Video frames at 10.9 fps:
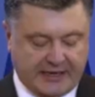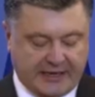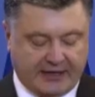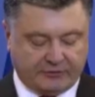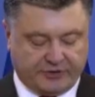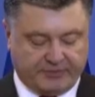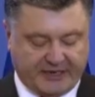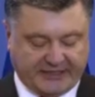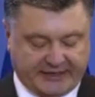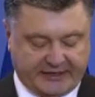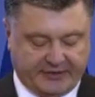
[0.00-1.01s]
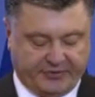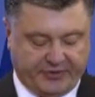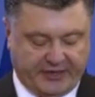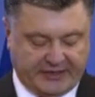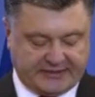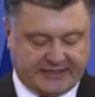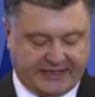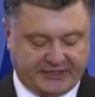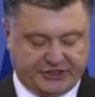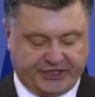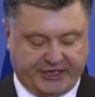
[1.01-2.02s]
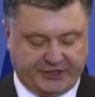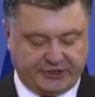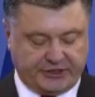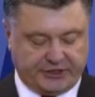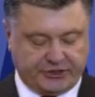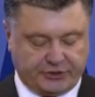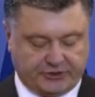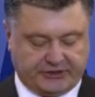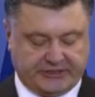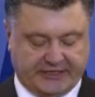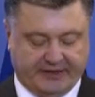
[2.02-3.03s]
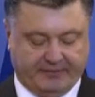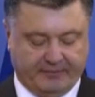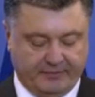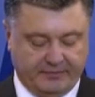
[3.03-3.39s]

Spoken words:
how dramatically things can change in a short time